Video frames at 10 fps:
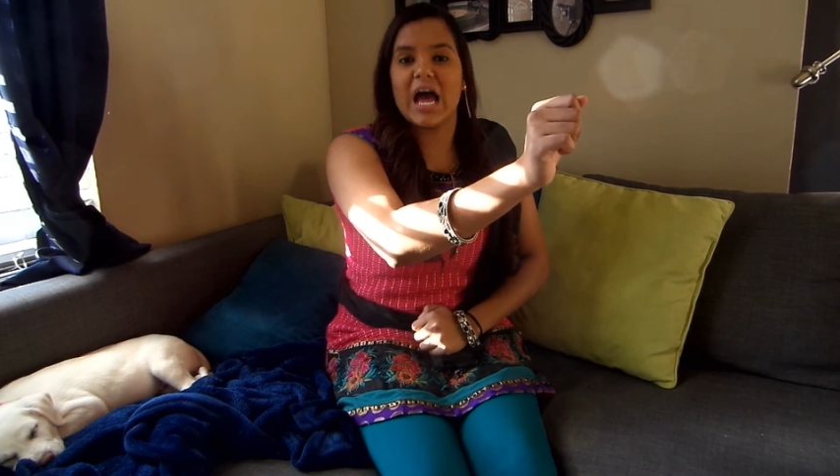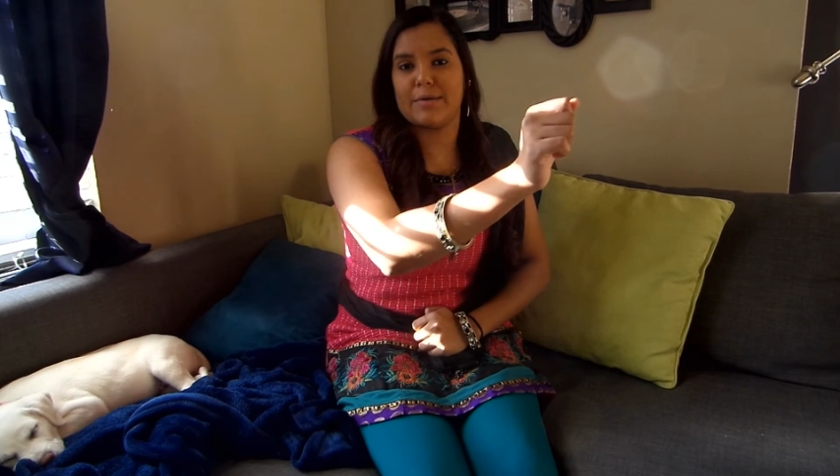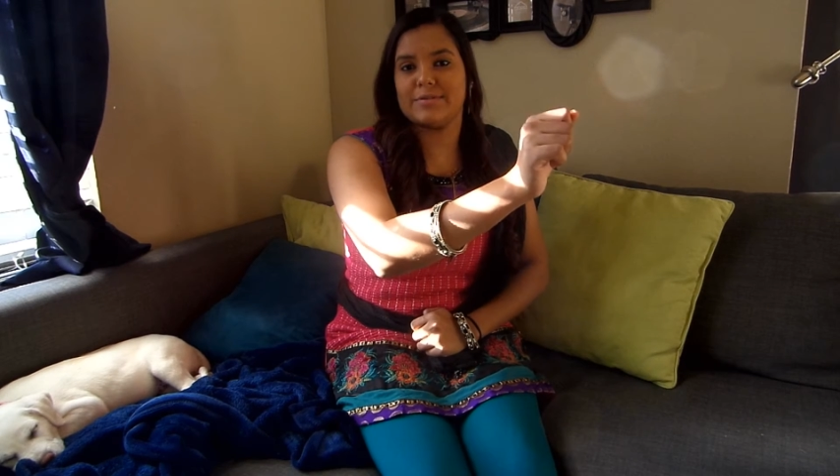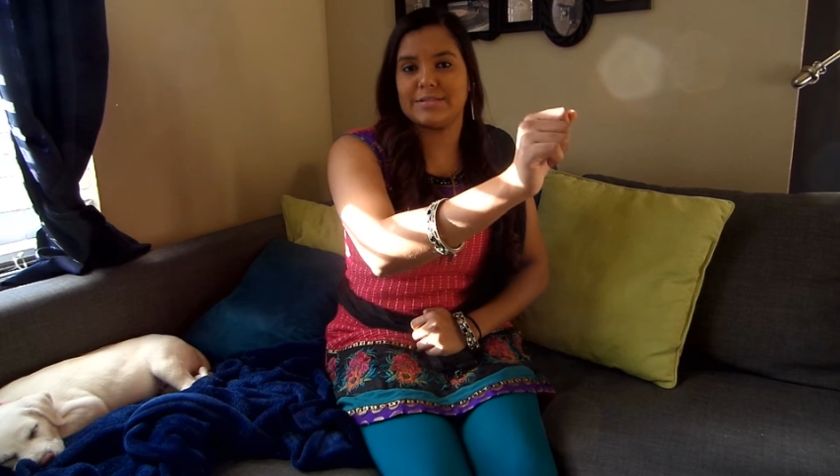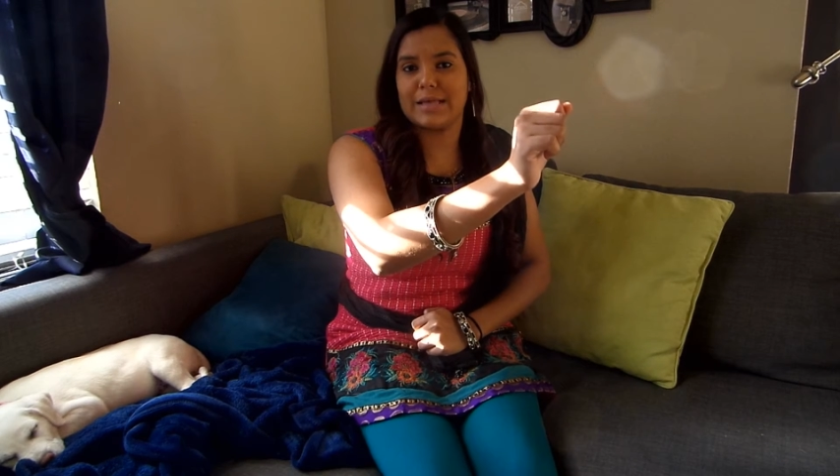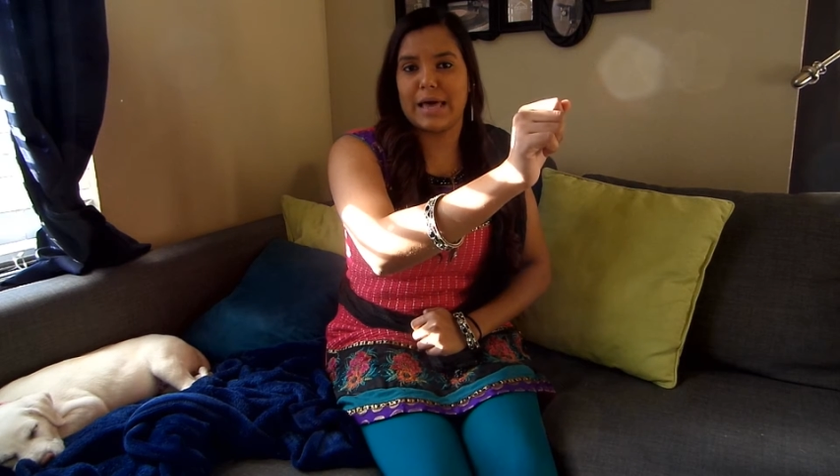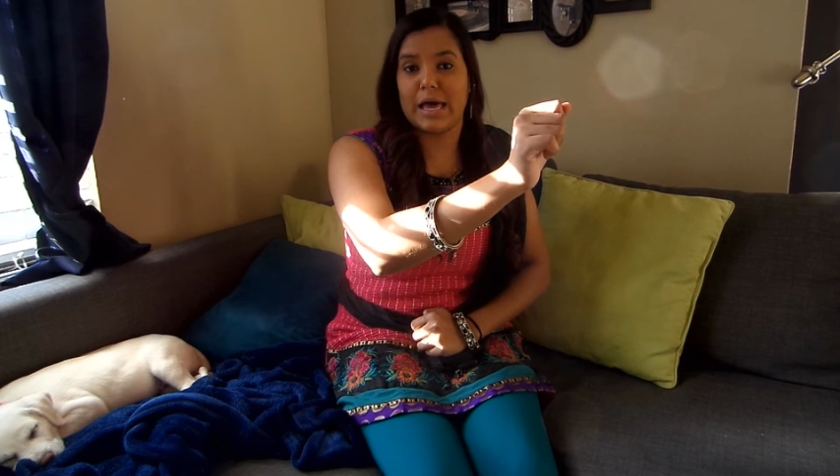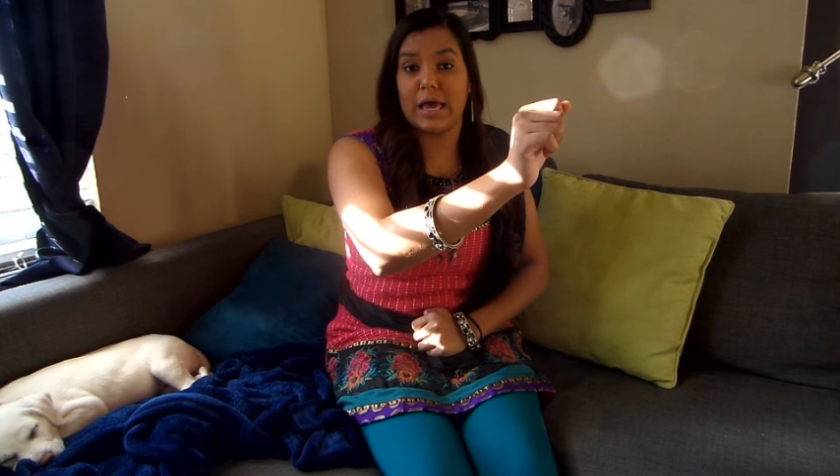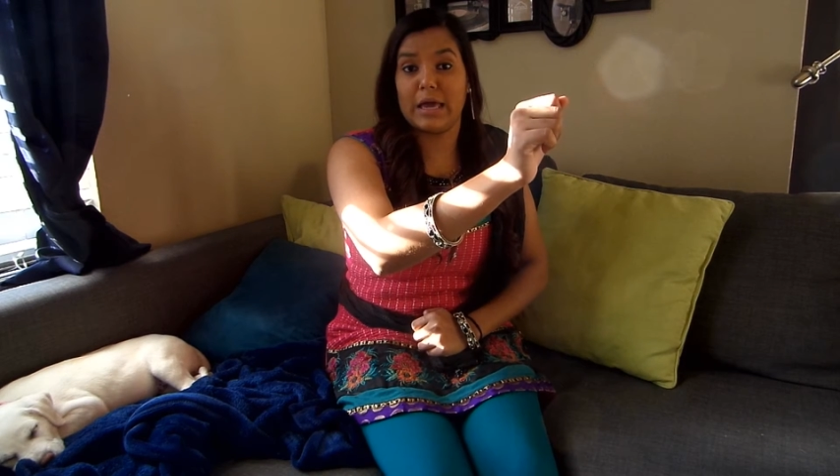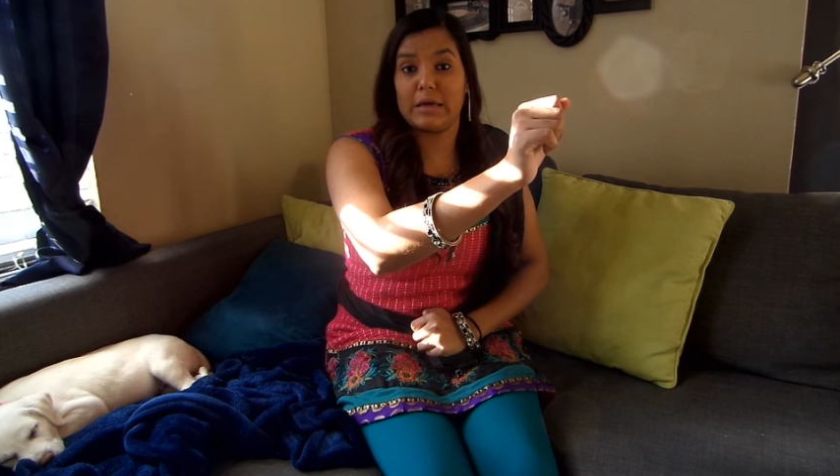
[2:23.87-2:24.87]
I was
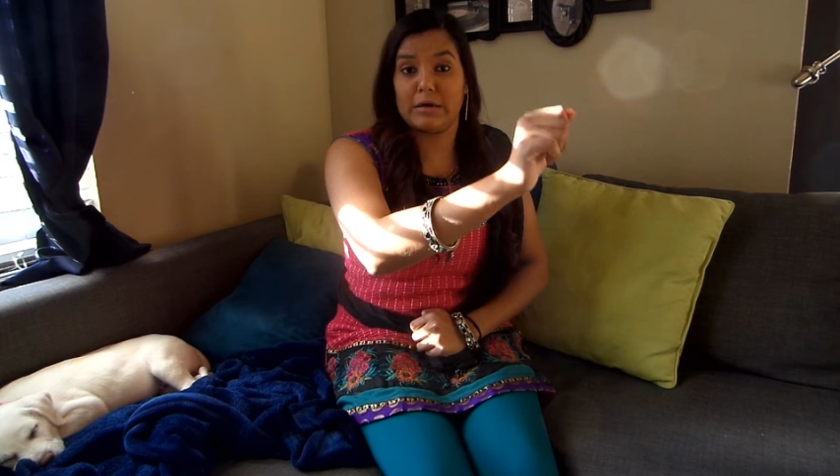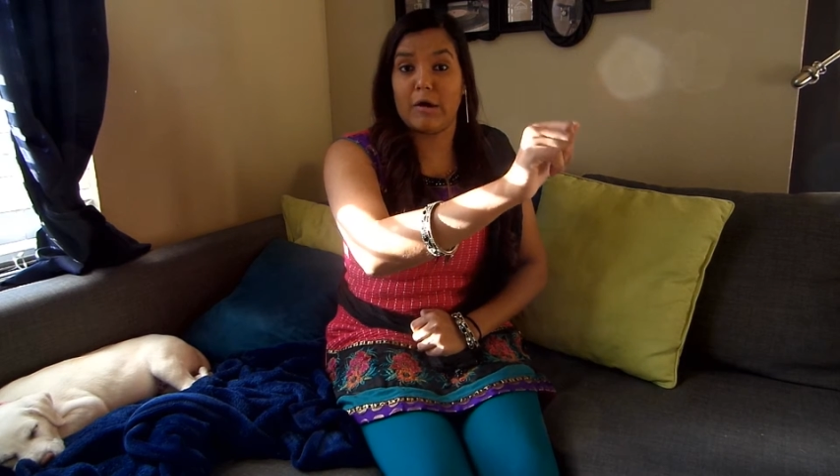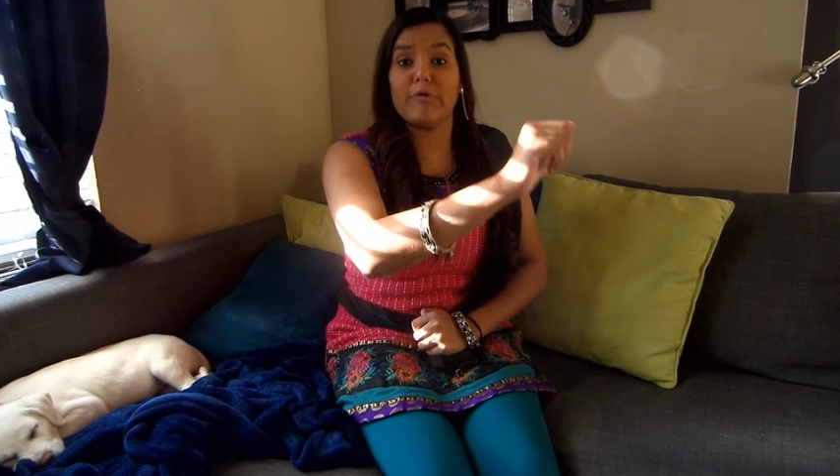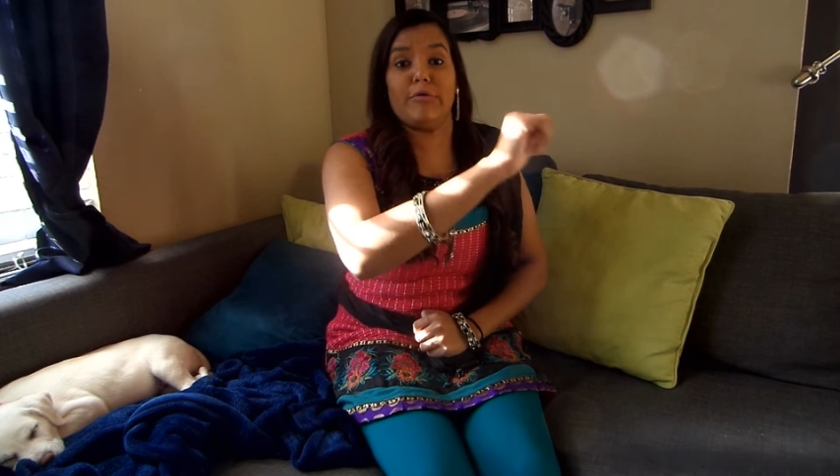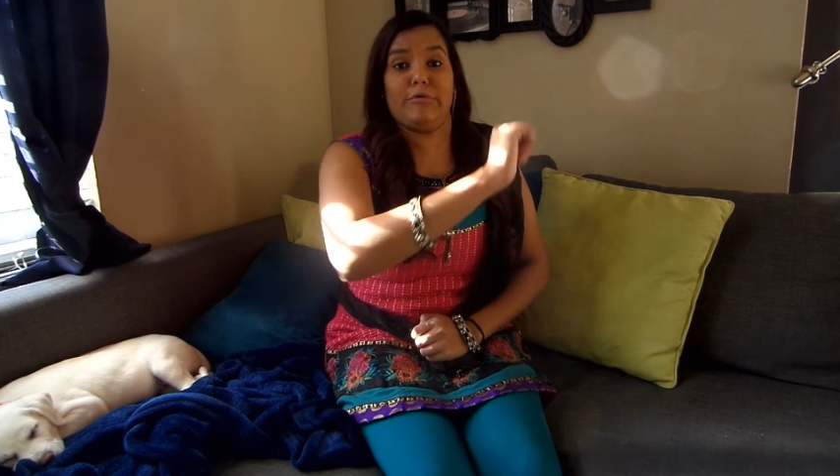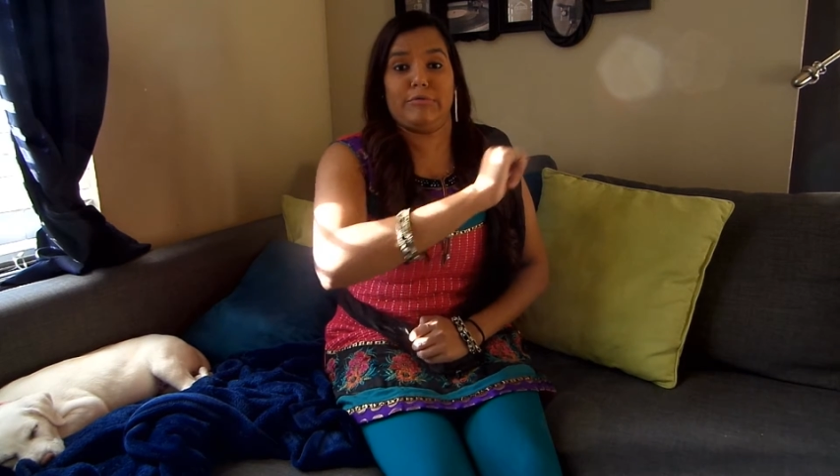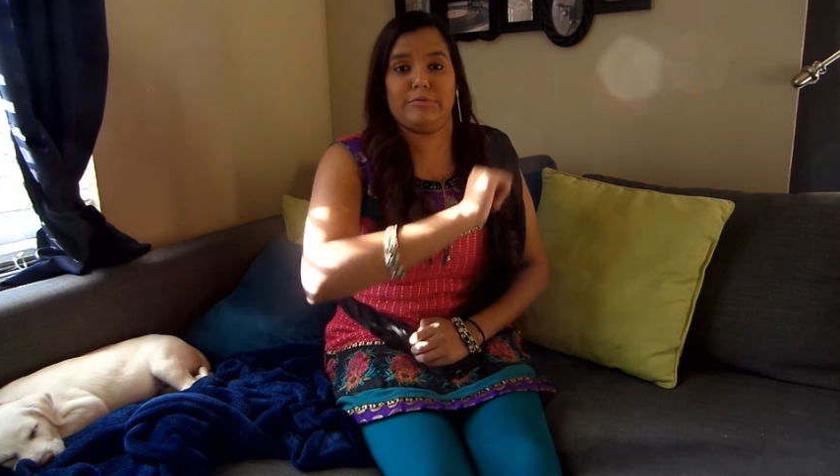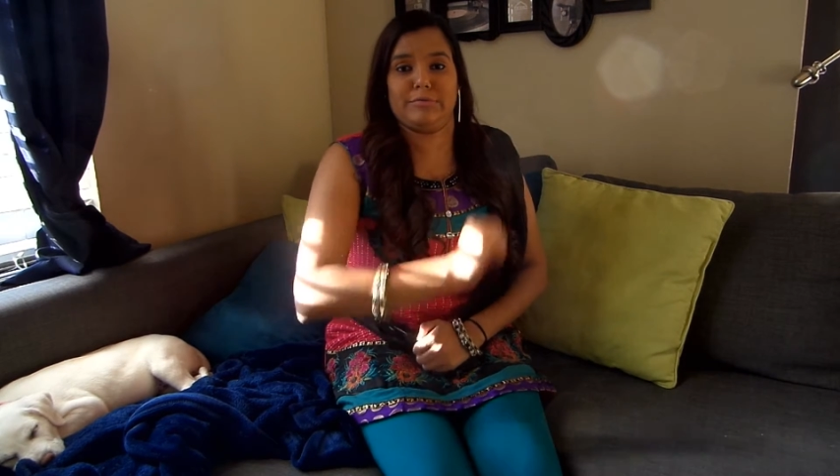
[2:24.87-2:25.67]
like, oh,